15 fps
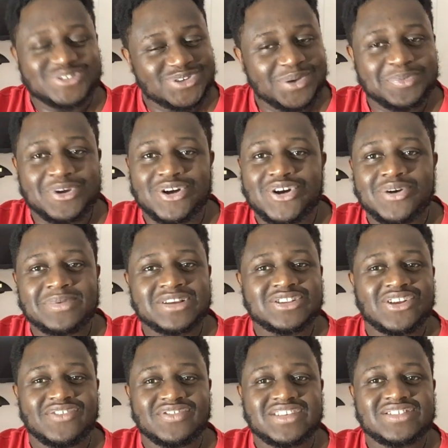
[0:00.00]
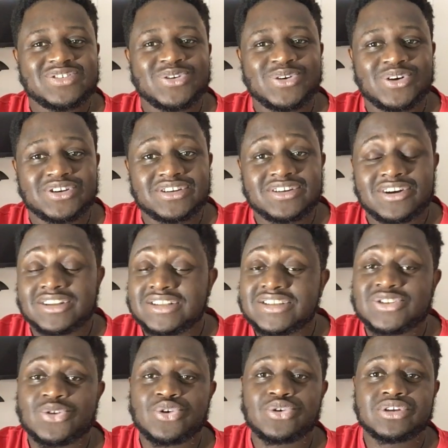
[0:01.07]
drop your comment on this whole, on, on
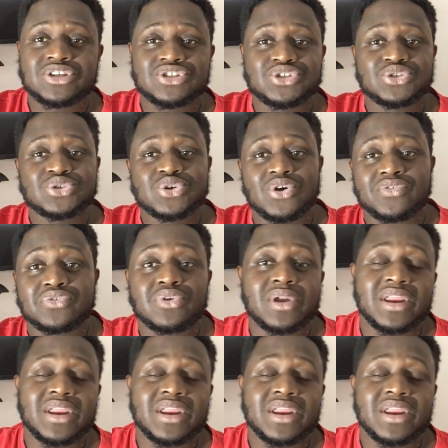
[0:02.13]
this whole issue of